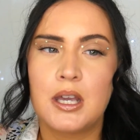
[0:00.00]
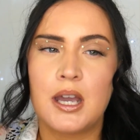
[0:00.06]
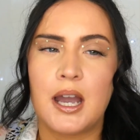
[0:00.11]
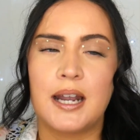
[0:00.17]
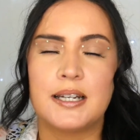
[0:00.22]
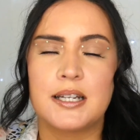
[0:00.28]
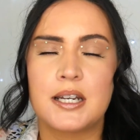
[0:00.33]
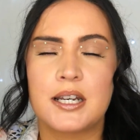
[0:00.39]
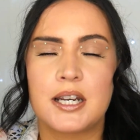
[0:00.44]

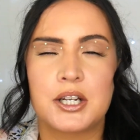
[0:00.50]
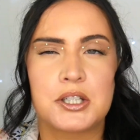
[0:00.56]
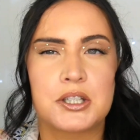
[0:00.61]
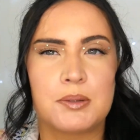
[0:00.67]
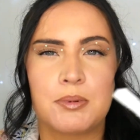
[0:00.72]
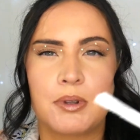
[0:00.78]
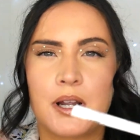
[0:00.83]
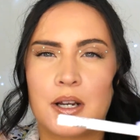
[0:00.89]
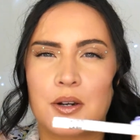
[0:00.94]
I did hear
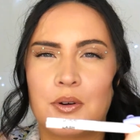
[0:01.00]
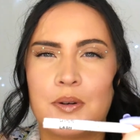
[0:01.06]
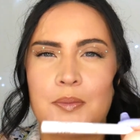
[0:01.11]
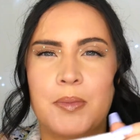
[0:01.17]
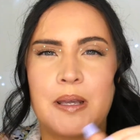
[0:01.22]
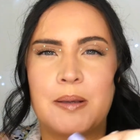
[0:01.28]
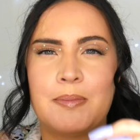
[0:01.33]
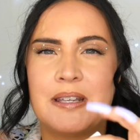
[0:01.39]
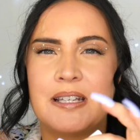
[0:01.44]
the black one
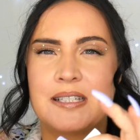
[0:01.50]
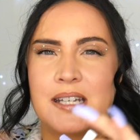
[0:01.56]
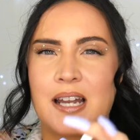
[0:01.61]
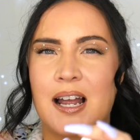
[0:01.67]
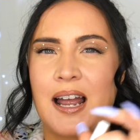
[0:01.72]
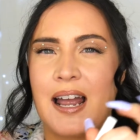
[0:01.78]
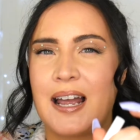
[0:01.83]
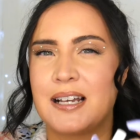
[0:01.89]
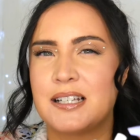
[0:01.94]
maybe is
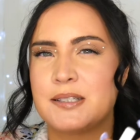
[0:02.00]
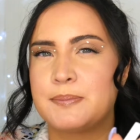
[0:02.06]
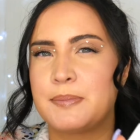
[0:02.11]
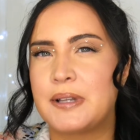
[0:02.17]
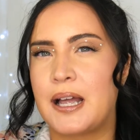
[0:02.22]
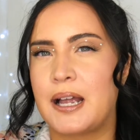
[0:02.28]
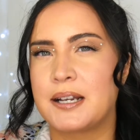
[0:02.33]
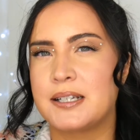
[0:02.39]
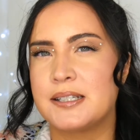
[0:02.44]
not as
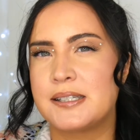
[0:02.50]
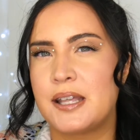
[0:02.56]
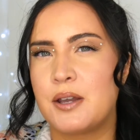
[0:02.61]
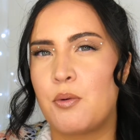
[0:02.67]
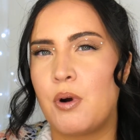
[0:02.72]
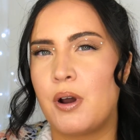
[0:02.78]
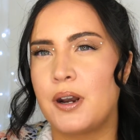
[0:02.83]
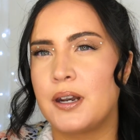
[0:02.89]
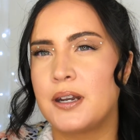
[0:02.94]
black as they
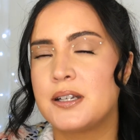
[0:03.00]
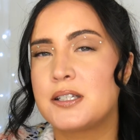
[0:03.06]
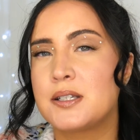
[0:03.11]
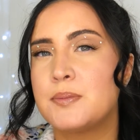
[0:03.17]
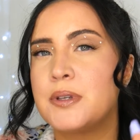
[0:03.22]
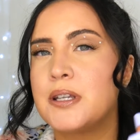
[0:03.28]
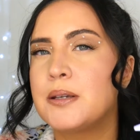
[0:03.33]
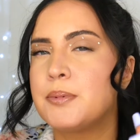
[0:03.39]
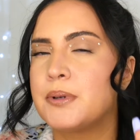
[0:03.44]
wanted it
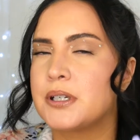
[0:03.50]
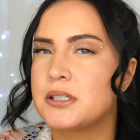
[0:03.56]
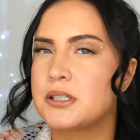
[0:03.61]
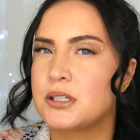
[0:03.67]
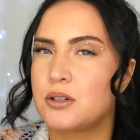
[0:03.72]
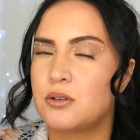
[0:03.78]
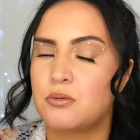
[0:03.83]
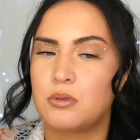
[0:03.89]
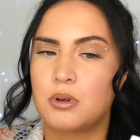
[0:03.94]
to be, but it
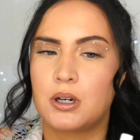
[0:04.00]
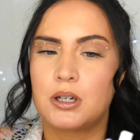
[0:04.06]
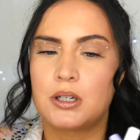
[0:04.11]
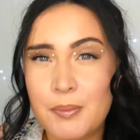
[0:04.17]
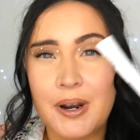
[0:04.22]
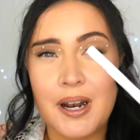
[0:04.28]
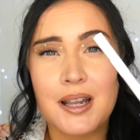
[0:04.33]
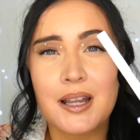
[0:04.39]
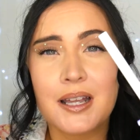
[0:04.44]
still
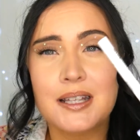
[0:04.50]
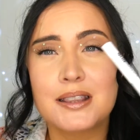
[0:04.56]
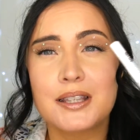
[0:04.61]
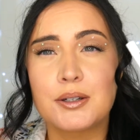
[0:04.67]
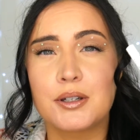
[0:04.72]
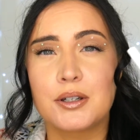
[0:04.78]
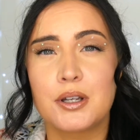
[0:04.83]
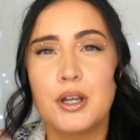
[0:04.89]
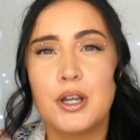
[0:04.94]
worked. But I like
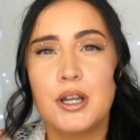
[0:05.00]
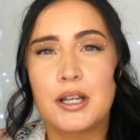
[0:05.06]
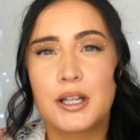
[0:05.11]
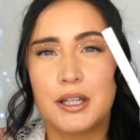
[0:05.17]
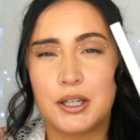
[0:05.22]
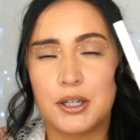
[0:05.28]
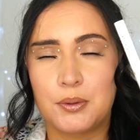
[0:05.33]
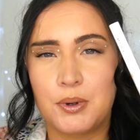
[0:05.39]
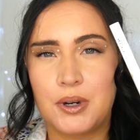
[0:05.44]
the
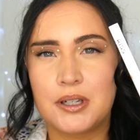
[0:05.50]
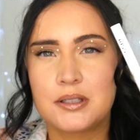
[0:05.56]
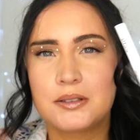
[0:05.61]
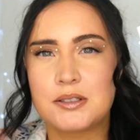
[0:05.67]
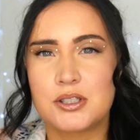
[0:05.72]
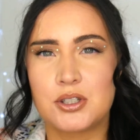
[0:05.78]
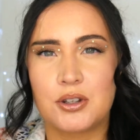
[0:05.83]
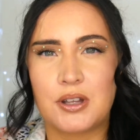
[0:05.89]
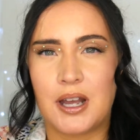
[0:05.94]
clear
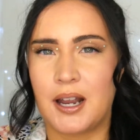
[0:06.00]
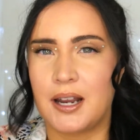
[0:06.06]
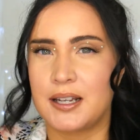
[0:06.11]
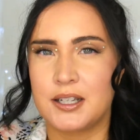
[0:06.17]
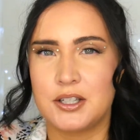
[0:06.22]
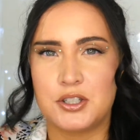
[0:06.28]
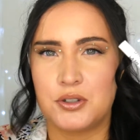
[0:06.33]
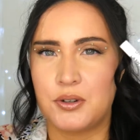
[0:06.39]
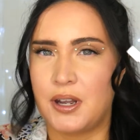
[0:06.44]
one so that I
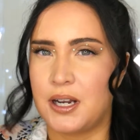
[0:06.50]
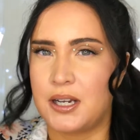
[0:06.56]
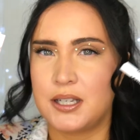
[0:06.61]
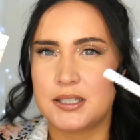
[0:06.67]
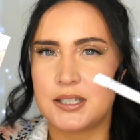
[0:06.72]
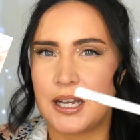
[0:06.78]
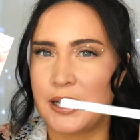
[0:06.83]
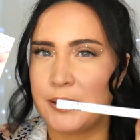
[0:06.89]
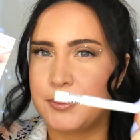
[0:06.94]
can do
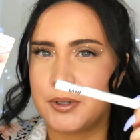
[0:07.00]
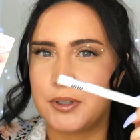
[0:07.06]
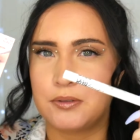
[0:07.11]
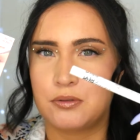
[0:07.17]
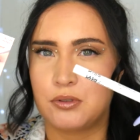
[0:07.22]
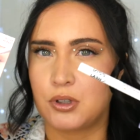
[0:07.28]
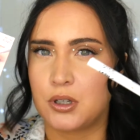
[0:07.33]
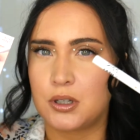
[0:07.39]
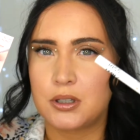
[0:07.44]
any type
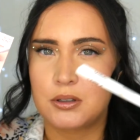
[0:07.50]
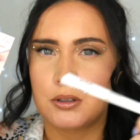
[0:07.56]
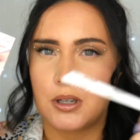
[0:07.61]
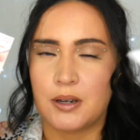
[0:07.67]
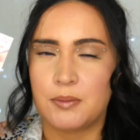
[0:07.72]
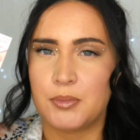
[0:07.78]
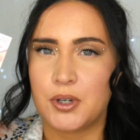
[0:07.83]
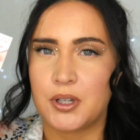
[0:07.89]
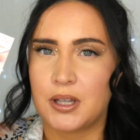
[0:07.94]
of look
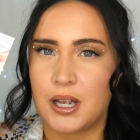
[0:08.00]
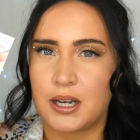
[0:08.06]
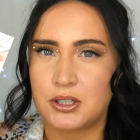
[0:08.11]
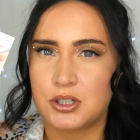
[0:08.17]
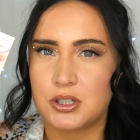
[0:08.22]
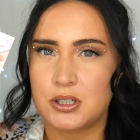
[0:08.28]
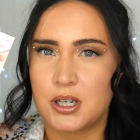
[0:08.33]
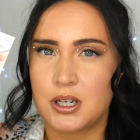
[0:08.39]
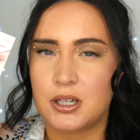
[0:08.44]
and put
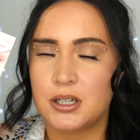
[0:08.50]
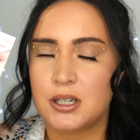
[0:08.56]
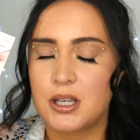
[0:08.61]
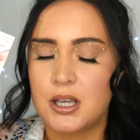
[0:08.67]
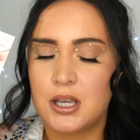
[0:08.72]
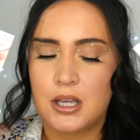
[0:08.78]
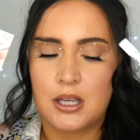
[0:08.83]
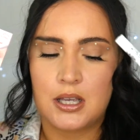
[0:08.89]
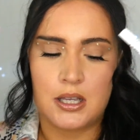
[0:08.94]
lashes on,
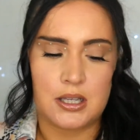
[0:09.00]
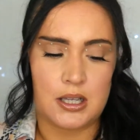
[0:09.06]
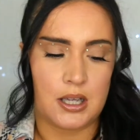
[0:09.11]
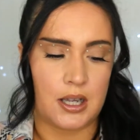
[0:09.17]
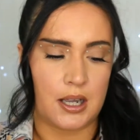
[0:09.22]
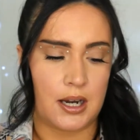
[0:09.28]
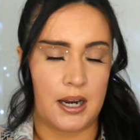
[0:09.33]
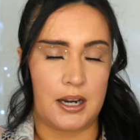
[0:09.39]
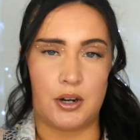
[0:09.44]

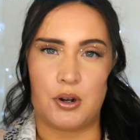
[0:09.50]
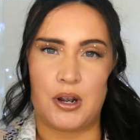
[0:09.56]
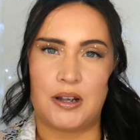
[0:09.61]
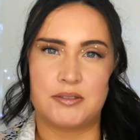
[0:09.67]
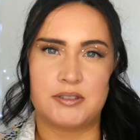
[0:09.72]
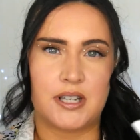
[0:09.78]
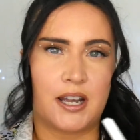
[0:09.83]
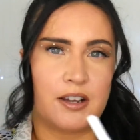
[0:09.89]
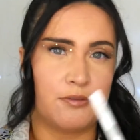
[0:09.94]
and I don't
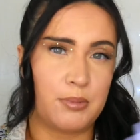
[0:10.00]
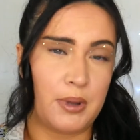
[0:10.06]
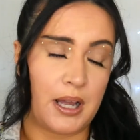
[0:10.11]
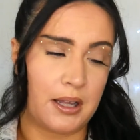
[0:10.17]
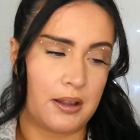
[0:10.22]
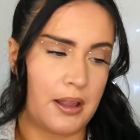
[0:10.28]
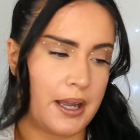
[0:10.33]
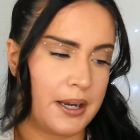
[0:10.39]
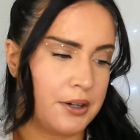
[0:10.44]
have to have
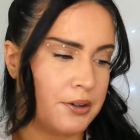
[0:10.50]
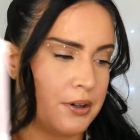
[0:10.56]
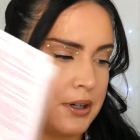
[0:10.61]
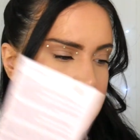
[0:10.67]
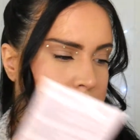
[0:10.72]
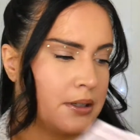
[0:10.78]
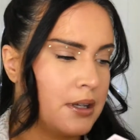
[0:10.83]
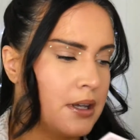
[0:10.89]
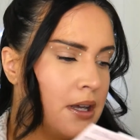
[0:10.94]
black liner
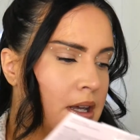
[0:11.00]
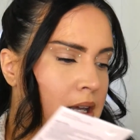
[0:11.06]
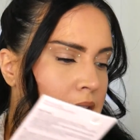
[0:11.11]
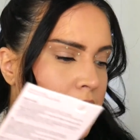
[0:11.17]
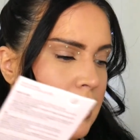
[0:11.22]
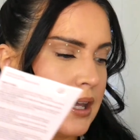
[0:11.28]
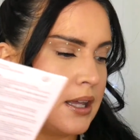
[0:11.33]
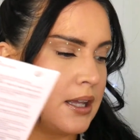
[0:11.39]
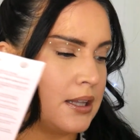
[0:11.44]
on.
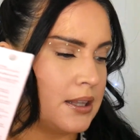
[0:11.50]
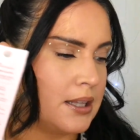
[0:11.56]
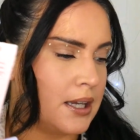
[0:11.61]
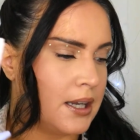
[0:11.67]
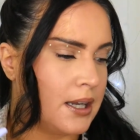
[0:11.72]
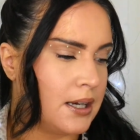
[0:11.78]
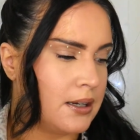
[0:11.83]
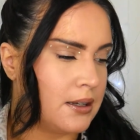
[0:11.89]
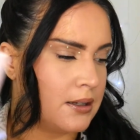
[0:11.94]
And
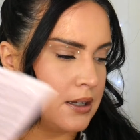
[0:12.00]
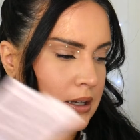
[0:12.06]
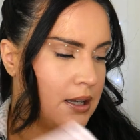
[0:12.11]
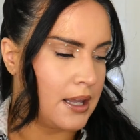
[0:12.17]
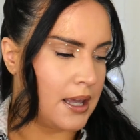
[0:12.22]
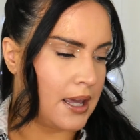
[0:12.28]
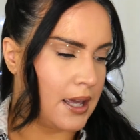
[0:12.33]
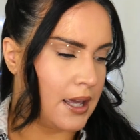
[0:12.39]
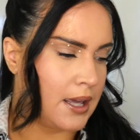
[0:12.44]
then
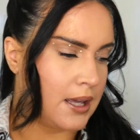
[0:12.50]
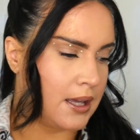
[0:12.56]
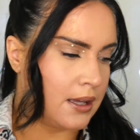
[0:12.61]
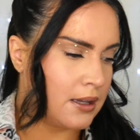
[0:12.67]
a